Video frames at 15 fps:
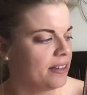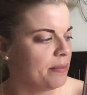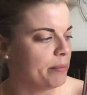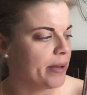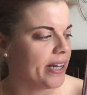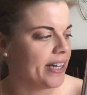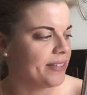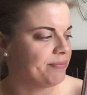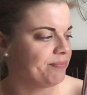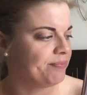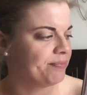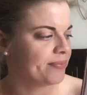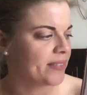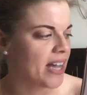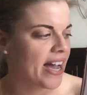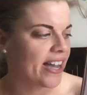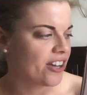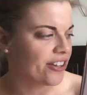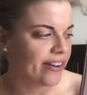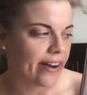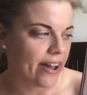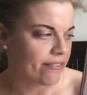but I
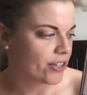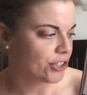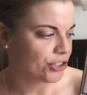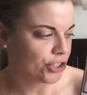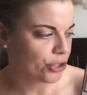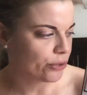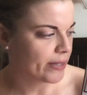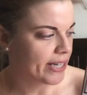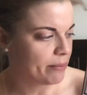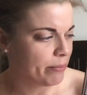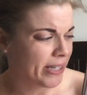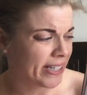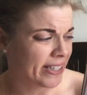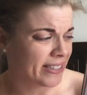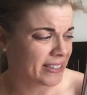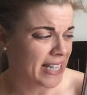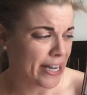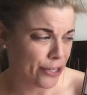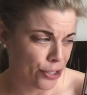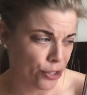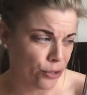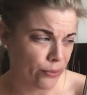could never do it because I
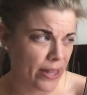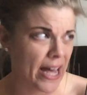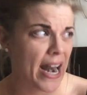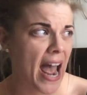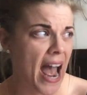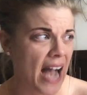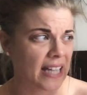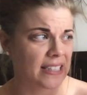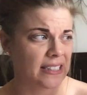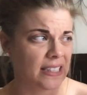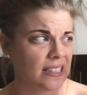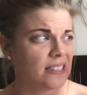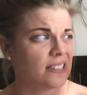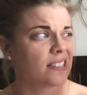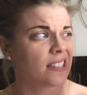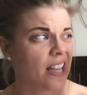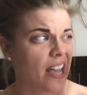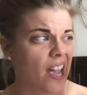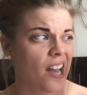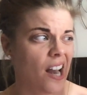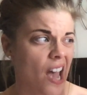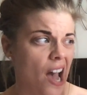knew that accidents
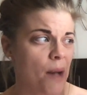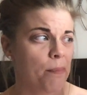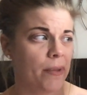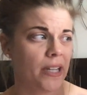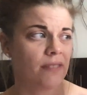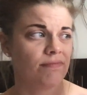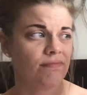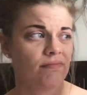can happen.